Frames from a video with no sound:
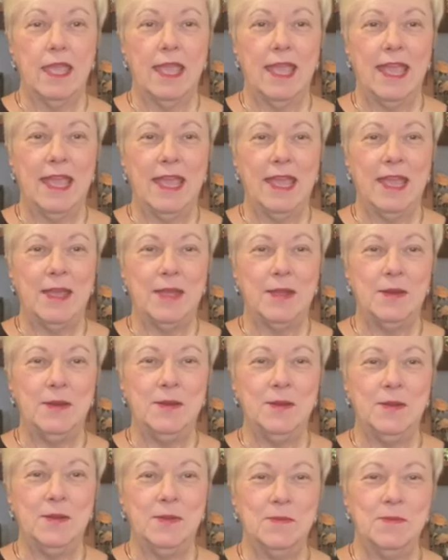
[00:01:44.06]

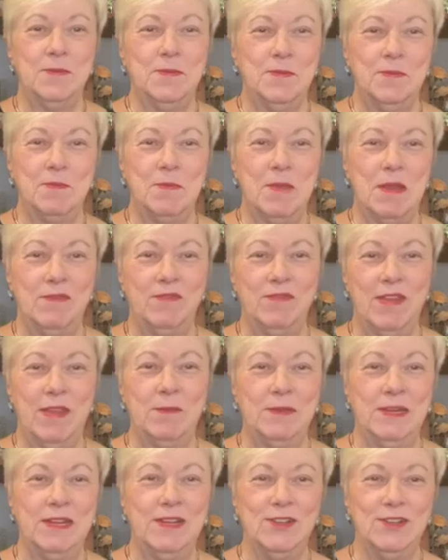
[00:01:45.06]
And my
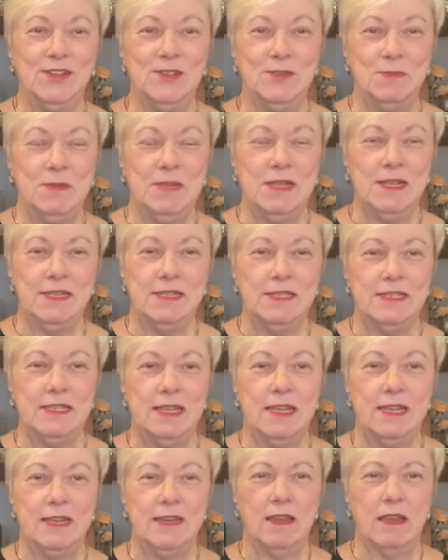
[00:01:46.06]
family looked at me and
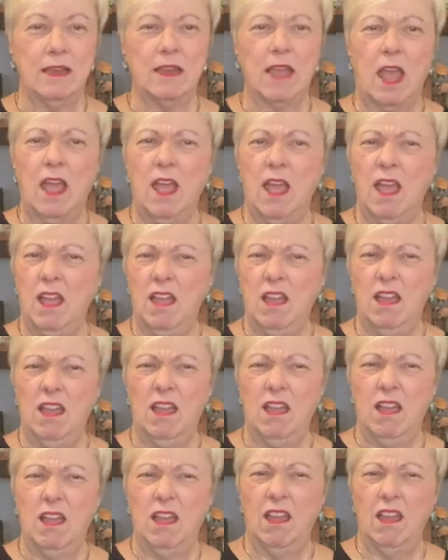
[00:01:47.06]
said,
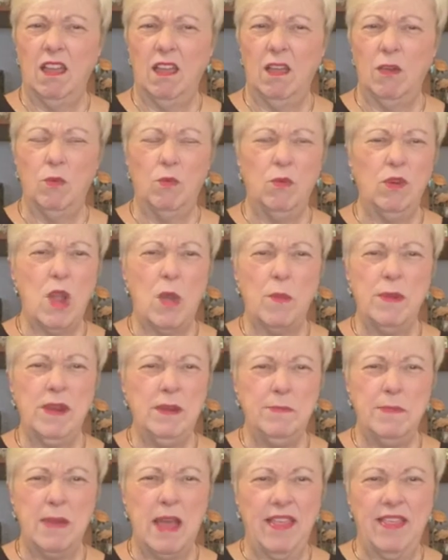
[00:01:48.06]
well,
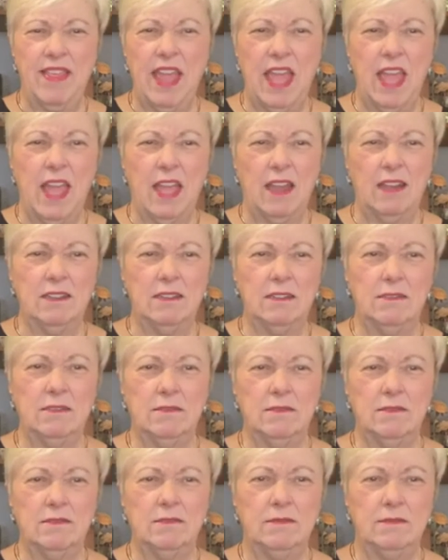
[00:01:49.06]
nobody'd buy that.
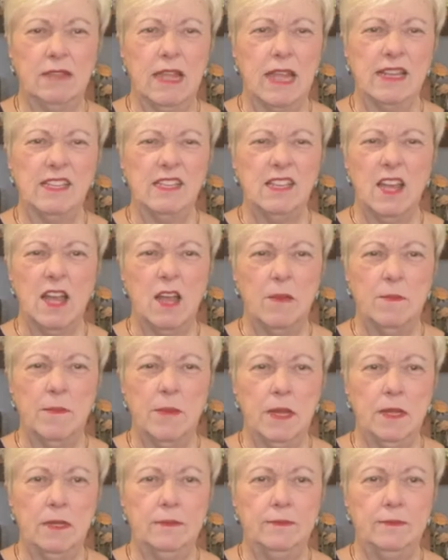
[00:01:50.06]
That's dumb.